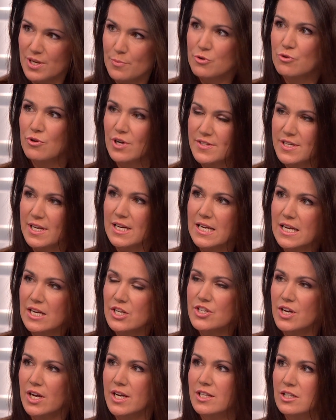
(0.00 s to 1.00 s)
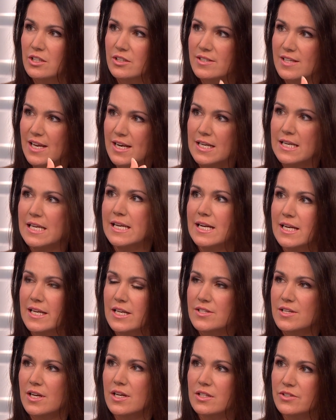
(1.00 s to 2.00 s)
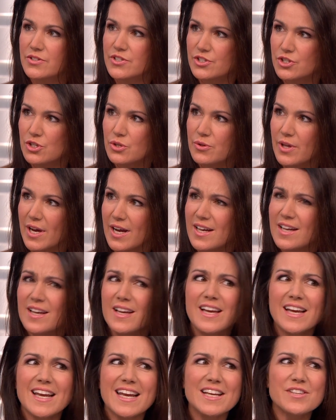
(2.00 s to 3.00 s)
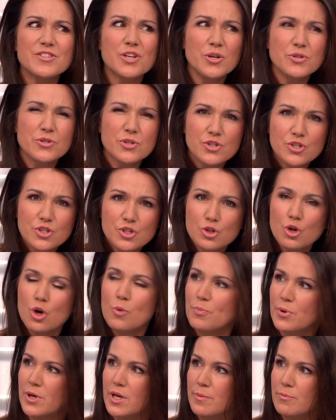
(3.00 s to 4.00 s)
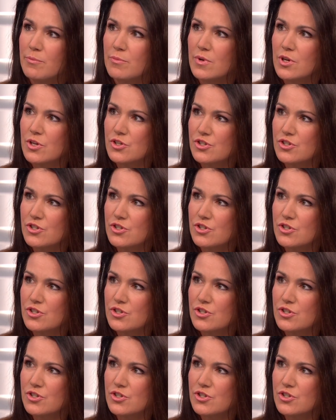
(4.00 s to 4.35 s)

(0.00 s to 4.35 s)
democratically entitled and legally entitled to do that is going to stop him